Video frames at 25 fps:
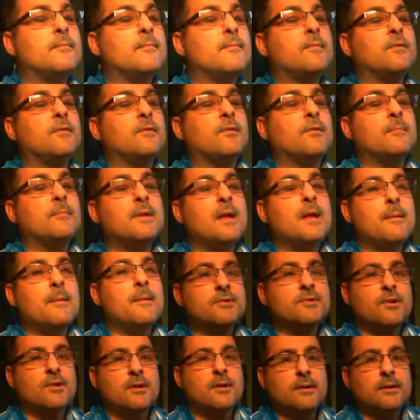some
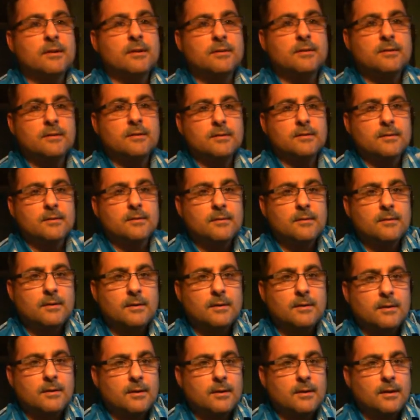damage on
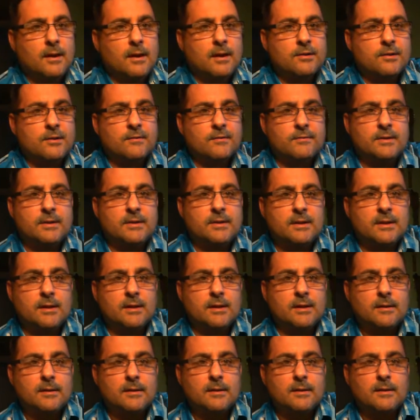the edge of the
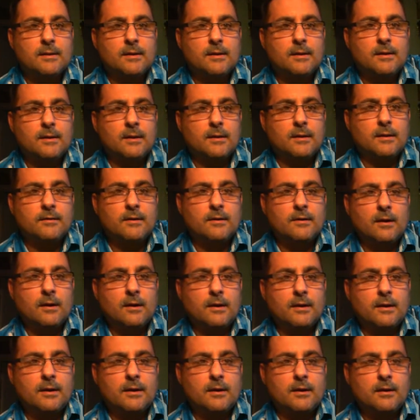guitar
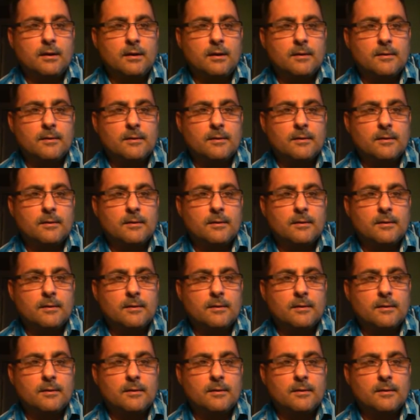here.